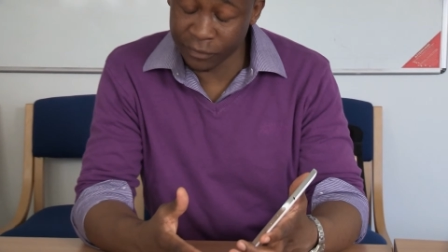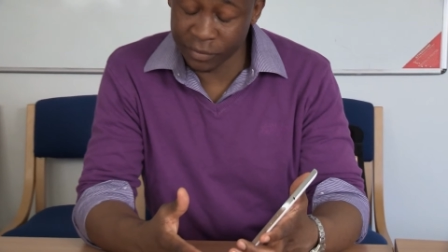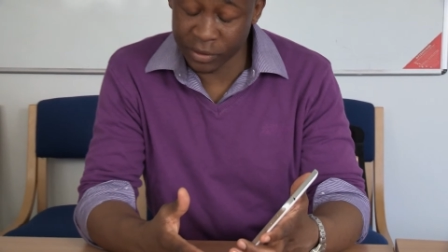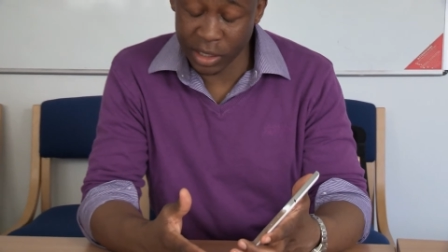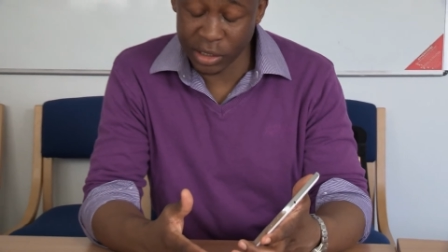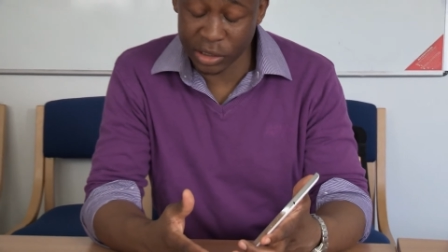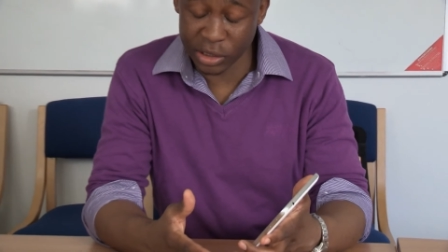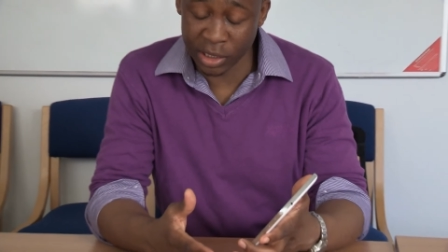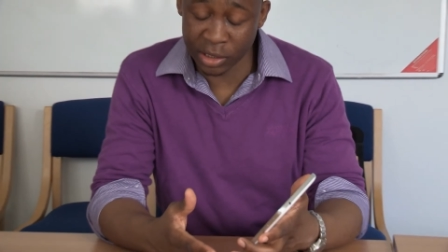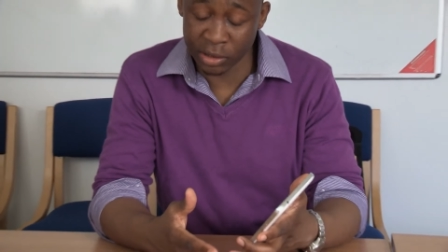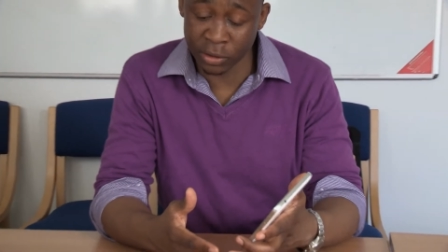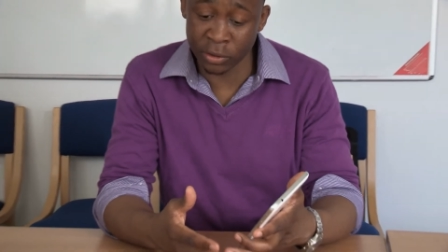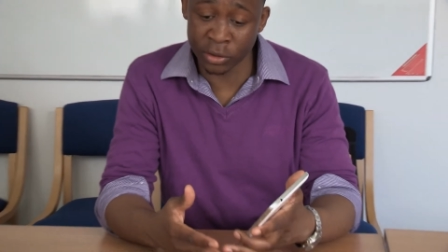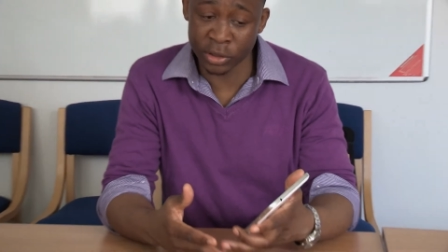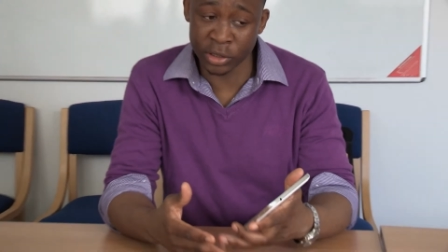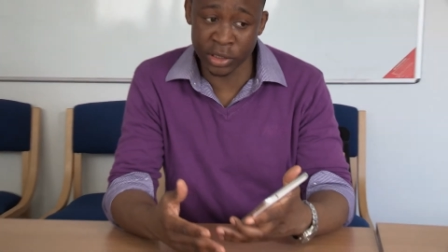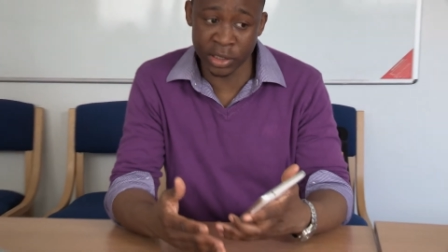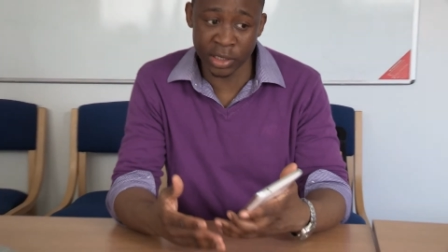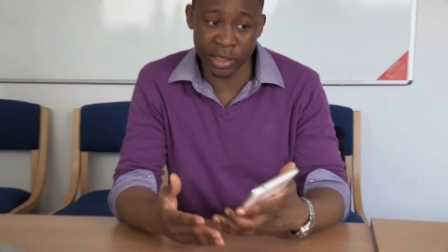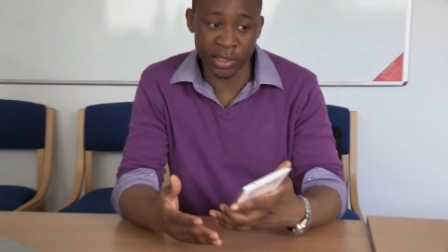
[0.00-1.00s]
of such
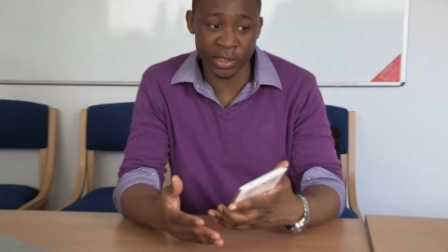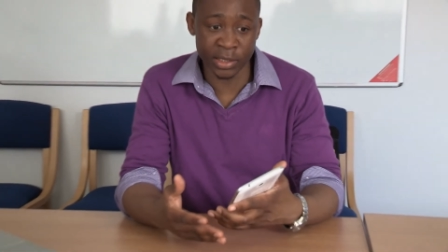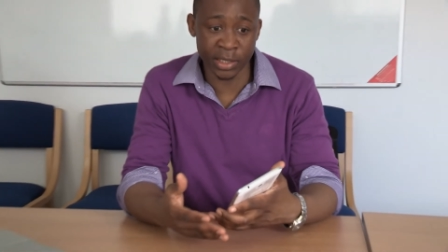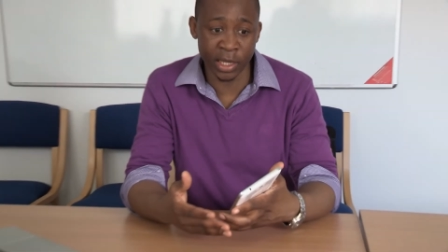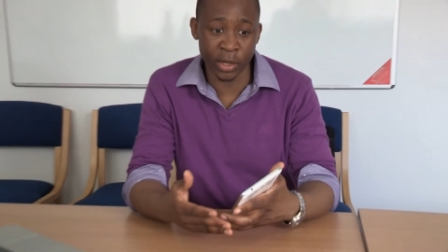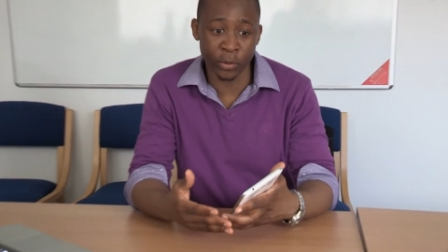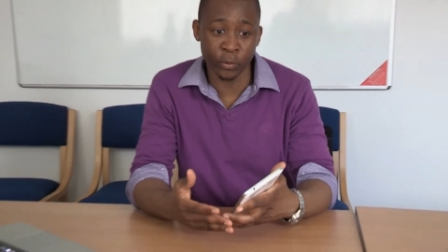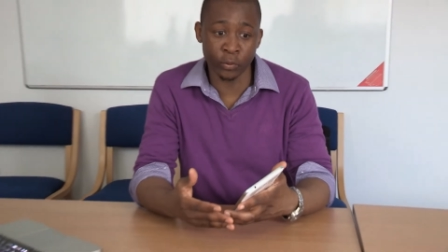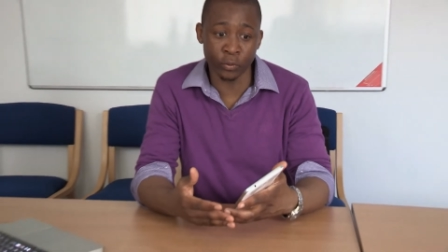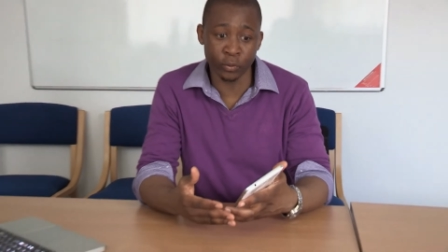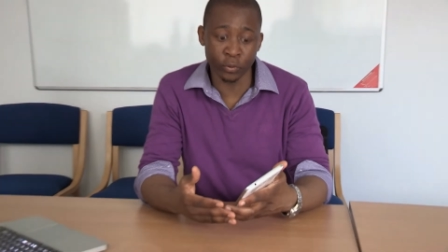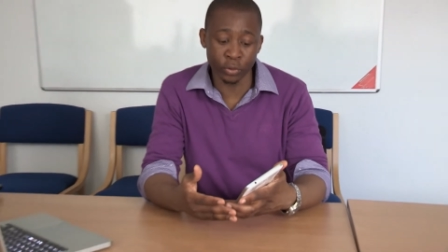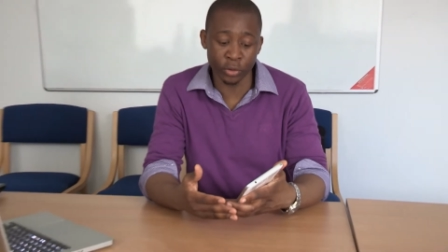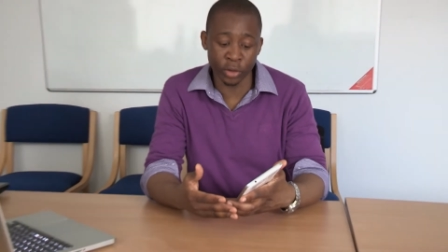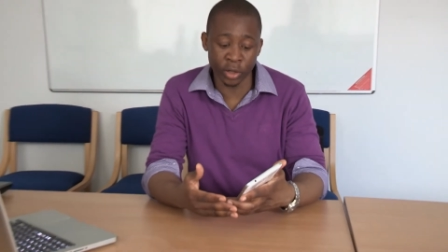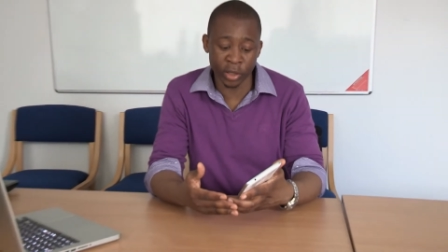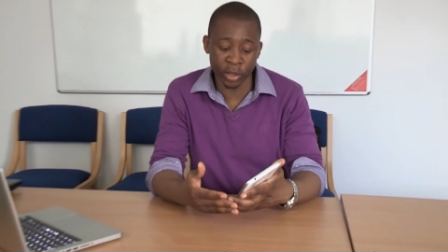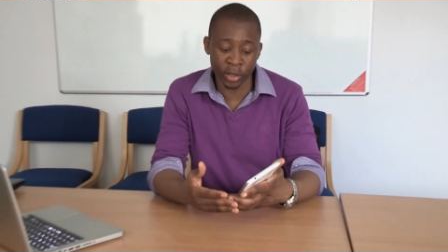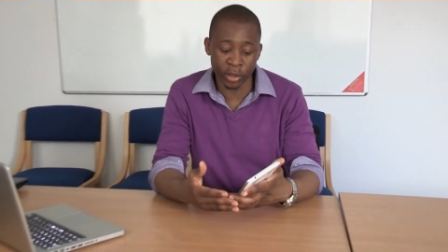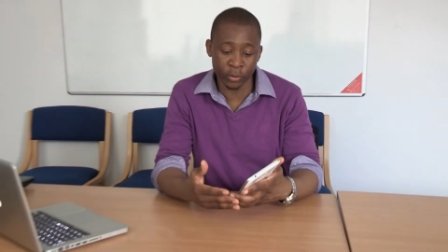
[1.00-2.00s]
technology is that
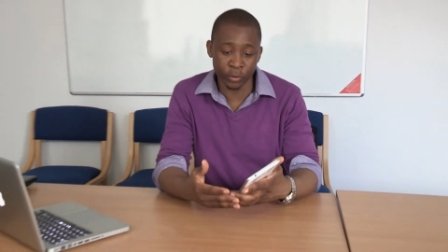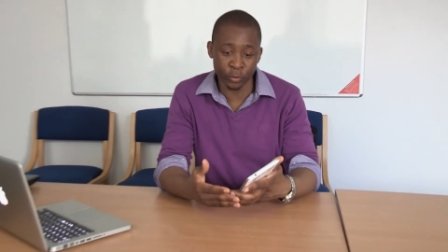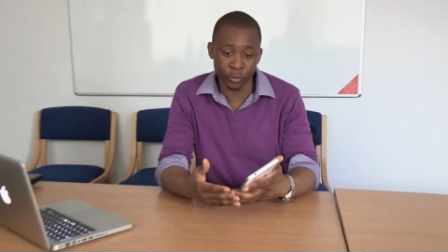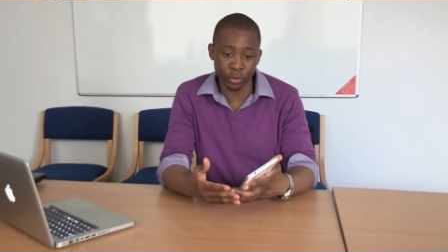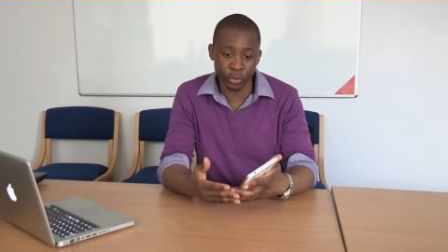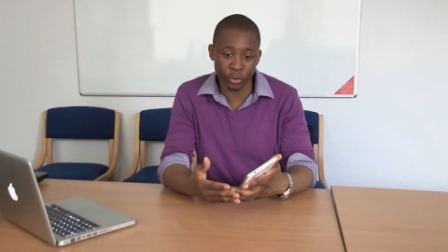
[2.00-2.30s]
uh,